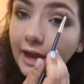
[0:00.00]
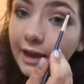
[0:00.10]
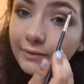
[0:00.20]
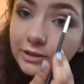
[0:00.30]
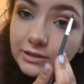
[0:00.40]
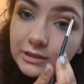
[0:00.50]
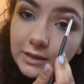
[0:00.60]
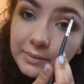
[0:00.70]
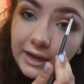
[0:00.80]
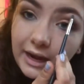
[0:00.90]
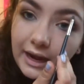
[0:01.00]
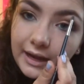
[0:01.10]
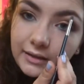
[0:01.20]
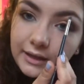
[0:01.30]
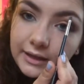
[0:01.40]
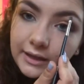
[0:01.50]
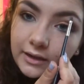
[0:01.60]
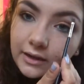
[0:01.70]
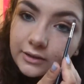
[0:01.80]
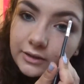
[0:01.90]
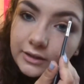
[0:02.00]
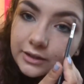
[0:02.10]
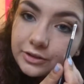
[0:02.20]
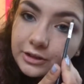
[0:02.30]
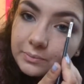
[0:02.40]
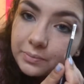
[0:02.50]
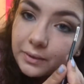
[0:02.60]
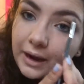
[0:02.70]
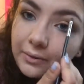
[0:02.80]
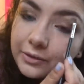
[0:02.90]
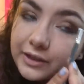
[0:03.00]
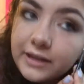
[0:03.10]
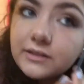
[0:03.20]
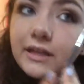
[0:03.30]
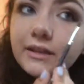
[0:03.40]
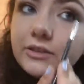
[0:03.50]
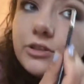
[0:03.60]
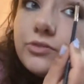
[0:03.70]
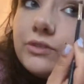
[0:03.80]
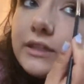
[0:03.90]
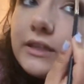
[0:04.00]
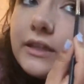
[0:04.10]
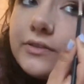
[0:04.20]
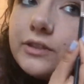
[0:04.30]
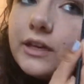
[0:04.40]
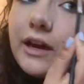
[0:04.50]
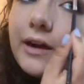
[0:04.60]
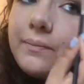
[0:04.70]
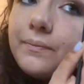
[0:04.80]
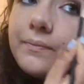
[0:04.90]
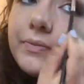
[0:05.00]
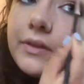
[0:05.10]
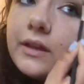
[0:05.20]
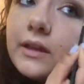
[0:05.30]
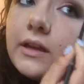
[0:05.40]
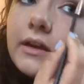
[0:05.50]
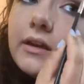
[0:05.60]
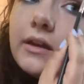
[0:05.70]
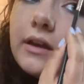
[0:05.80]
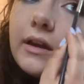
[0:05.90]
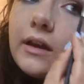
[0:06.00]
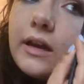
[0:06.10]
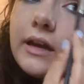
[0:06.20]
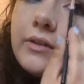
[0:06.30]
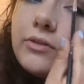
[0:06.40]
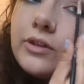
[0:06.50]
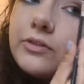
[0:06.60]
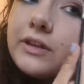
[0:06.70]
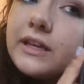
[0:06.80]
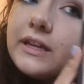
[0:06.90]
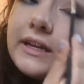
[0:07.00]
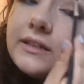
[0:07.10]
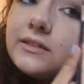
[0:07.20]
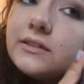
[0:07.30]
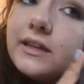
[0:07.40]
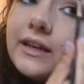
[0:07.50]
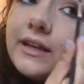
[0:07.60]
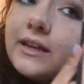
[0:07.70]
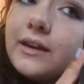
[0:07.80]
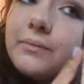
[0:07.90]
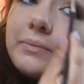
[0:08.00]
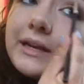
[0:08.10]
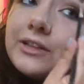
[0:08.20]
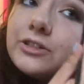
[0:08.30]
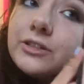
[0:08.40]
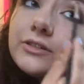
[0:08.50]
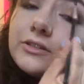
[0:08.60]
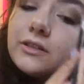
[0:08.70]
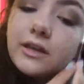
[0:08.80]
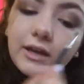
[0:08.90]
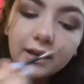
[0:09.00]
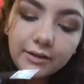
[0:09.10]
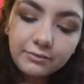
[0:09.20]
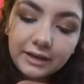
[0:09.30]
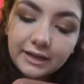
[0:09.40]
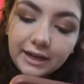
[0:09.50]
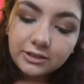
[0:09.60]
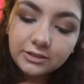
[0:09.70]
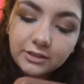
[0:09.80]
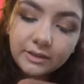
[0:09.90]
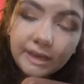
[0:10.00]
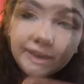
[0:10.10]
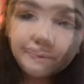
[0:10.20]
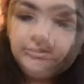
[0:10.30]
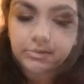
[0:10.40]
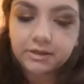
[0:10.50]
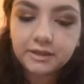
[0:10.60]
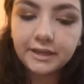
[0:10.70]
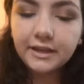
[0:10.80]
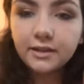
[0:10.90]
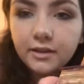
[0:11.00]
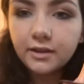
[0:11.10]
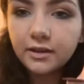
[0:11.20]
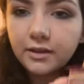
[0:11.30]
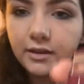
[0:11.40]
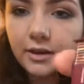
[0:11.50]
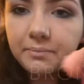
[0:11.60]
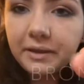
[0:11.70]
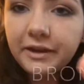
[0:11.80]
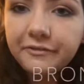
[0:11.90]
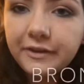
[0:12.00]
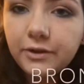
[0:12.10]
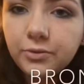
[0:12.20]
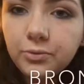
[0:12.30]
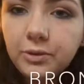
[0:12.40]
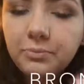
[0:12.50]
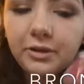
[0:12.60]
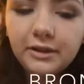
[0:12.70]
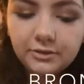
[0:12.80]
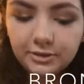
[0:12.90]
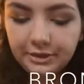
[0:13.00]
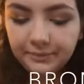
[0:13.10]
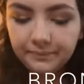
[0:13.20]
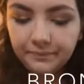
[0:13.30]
and we're just going to be highlighting underneath our brow with this, and this just really lifts it up and will look really nice in pictures and when it catches the light. We're going to be taking the Benefit Hoola Bronzer,